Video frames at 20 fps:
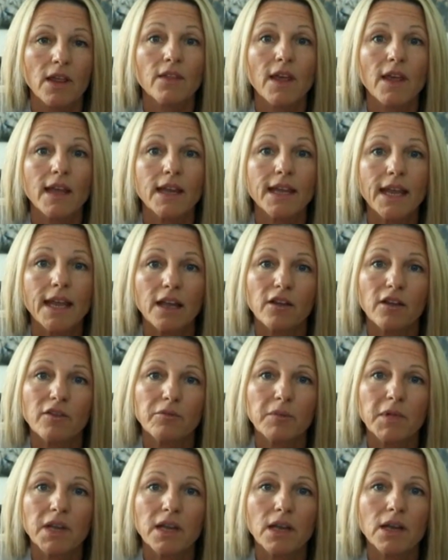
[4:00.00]
They gave
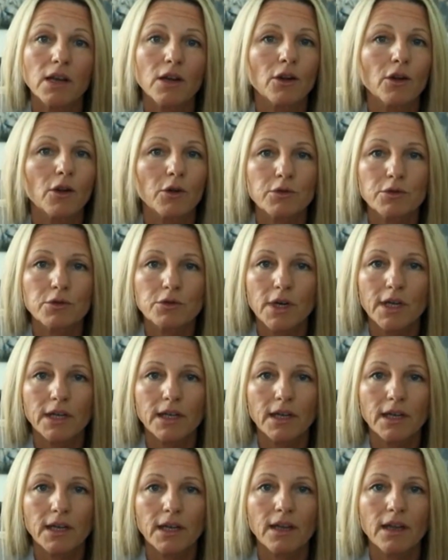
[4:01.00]
me no
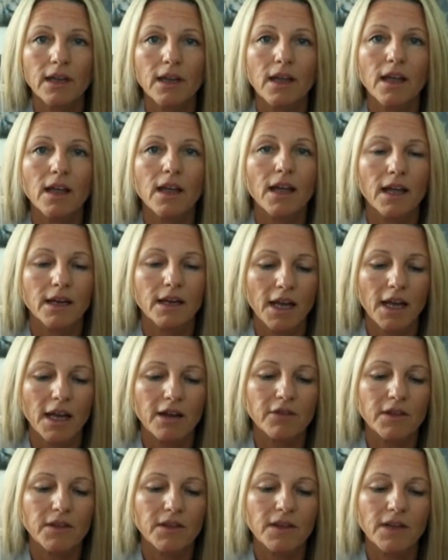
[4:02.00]
training and
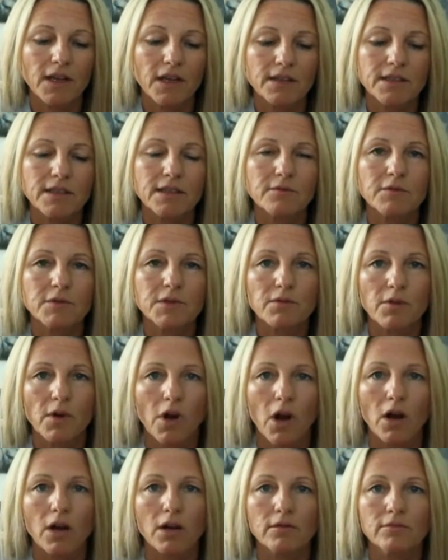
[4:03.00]
everything I did was
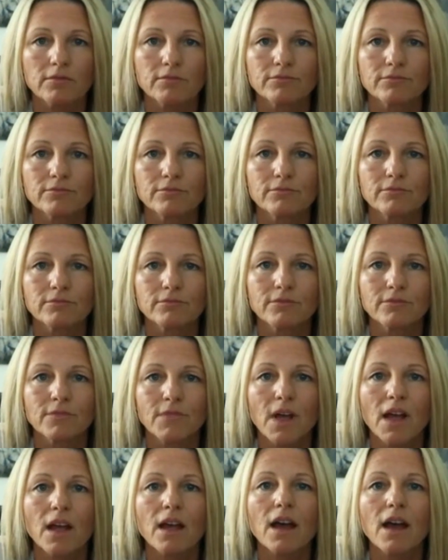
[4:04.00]
wrong.
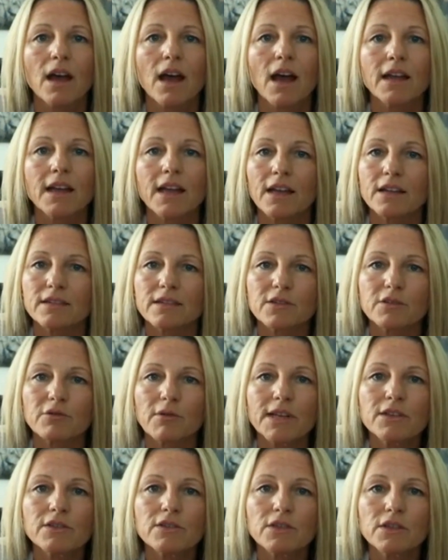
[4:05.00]
I asked
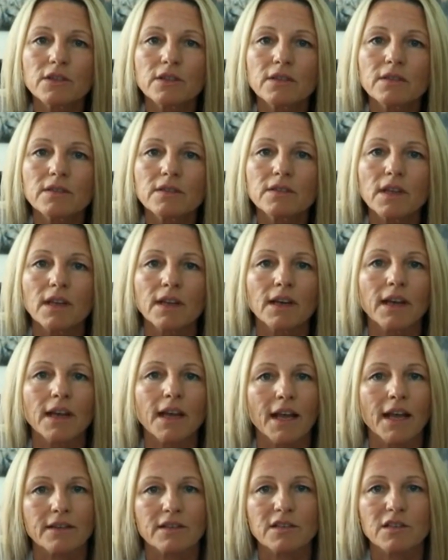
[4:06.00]
questions and I
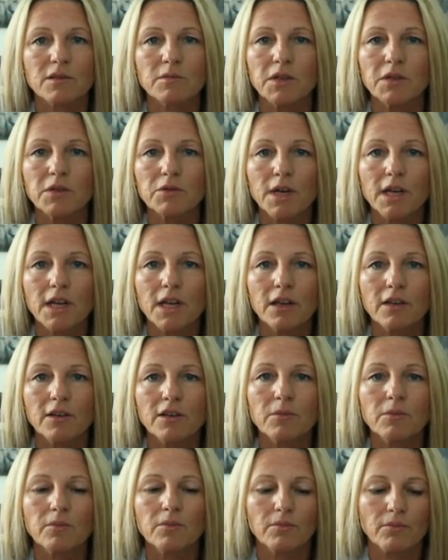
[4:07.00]
asked to be trained,
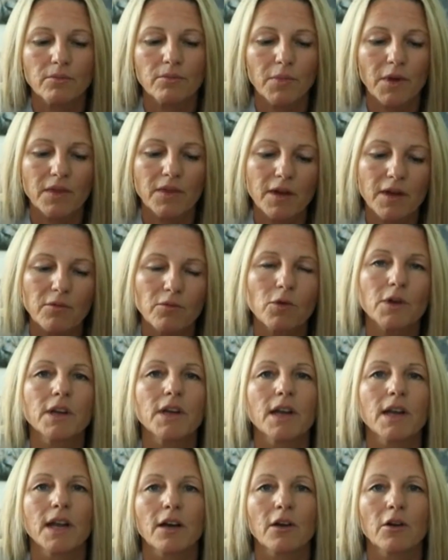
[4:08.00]
but they
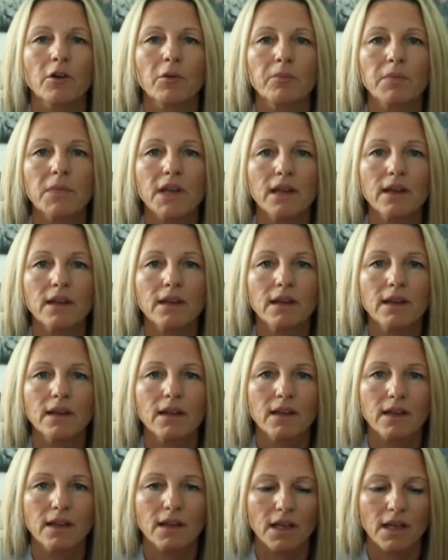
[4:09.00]
wouldn't help me.
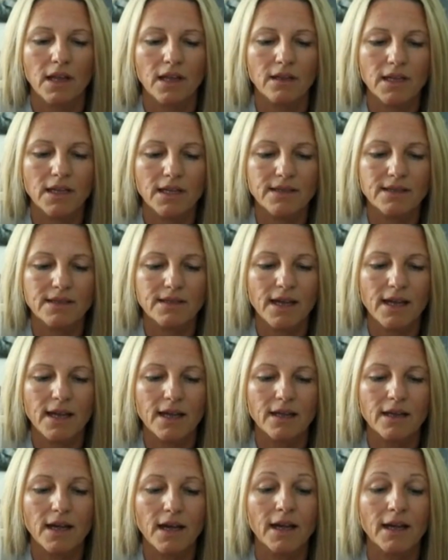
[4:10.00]
And they
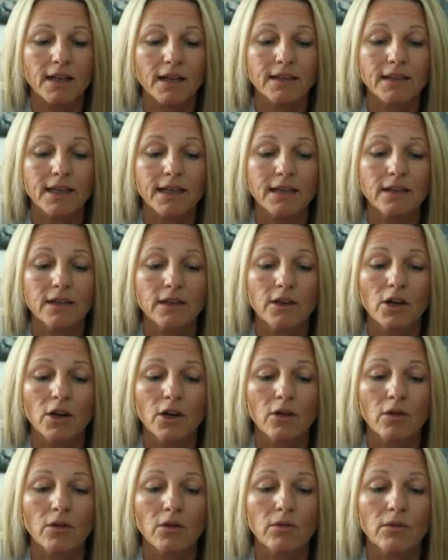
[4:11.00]
said I didn't
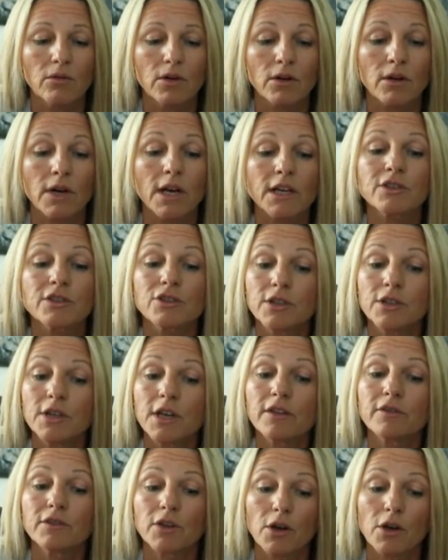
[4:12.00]
know, or I should
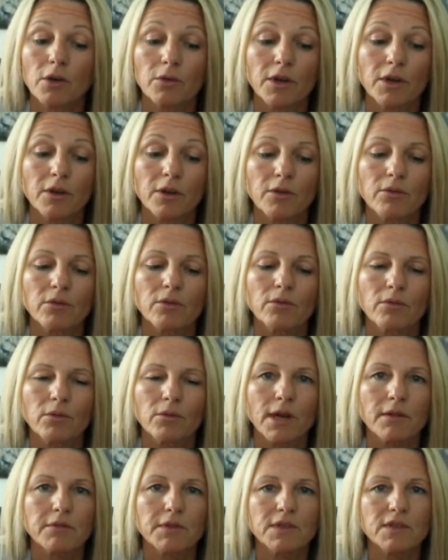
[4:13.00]
have known what
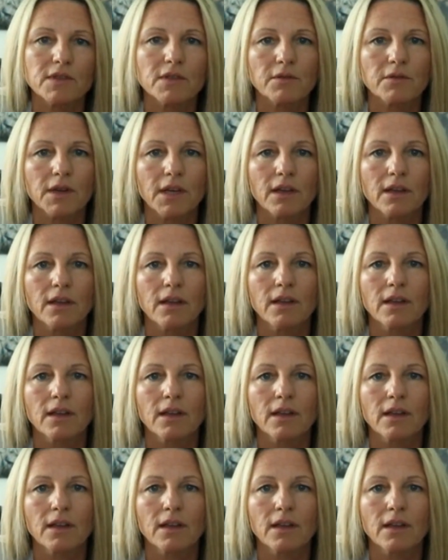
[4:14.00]
I was doing.